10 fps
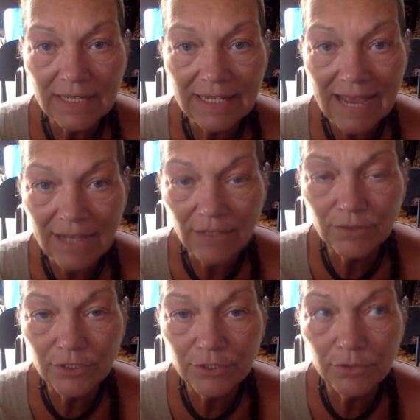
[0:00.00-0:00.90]
and how
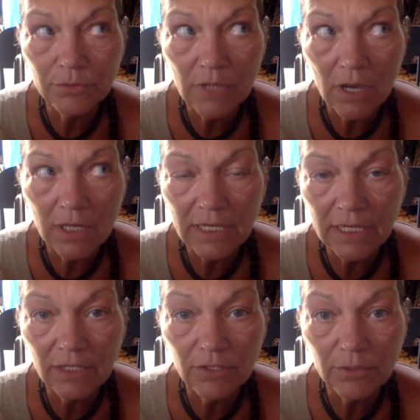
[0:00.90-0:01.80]
to not
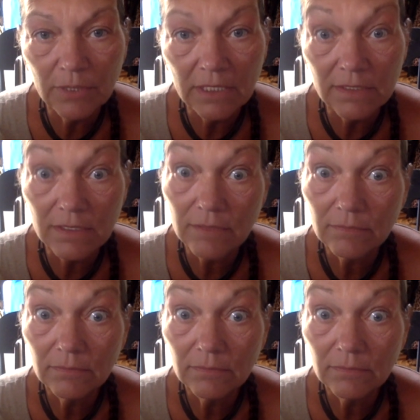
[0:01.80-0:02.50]
get cooties